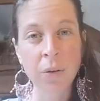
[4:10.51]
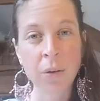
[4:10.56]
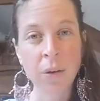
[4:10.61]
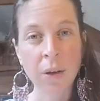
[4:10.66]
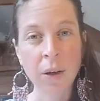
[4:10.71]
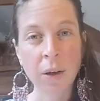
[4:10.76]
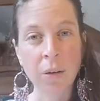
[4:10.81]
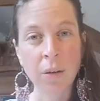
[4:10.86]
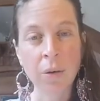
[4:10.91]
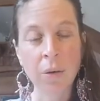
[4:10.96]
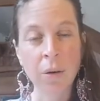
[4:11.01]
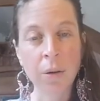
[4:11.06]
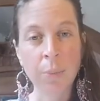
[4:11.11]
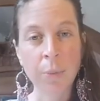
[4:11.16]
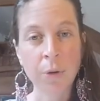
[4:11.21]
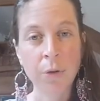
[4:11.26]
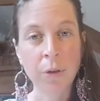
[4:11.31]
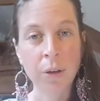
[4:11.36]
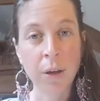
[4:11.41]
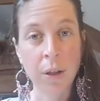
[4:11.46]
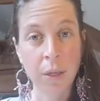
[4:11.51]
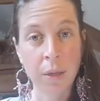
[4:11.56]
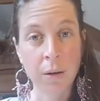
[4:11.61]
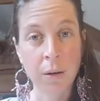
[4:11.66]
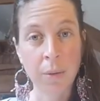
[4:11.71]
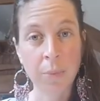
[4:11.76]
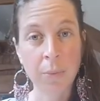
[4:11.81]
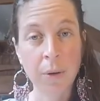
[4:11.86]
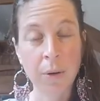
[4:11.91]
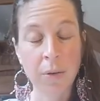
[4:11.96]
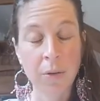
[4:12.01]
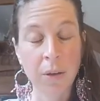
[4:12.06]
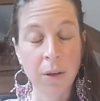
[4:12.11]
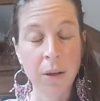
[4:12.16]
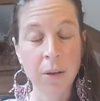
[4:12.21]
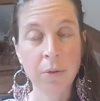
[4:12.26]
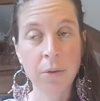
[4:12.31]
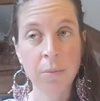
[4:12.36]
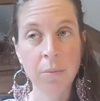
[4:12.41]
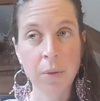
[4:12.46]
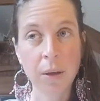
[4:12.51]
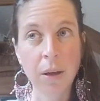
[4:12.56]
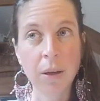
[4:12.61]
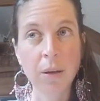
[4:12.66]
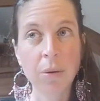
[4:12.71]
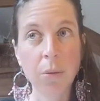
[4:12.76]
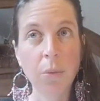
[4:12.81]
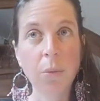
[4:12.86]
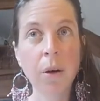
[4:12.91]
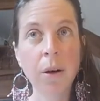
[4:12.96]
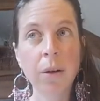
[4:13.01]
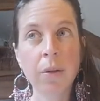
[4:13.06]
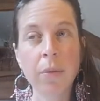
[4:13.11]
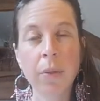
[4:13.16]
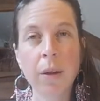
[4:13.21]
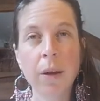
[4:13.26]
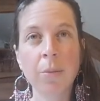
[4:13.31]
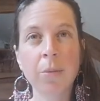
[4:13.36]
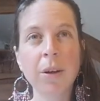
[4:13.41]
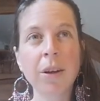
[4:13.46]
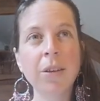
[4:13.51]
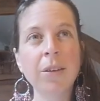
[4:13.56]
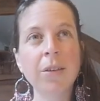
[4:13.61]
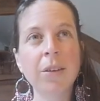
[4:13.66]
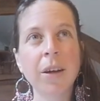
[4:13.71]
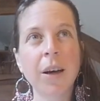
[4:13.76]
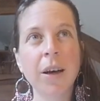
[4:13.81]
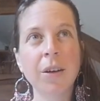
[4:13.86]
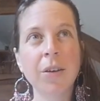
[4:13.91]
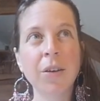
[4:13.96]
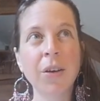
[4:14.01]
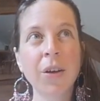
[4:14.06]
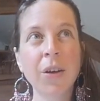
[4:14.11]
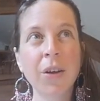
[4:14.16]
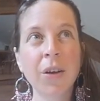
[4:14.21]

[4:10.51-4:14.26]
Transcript: that occupational therapy has given me, or one of them, is that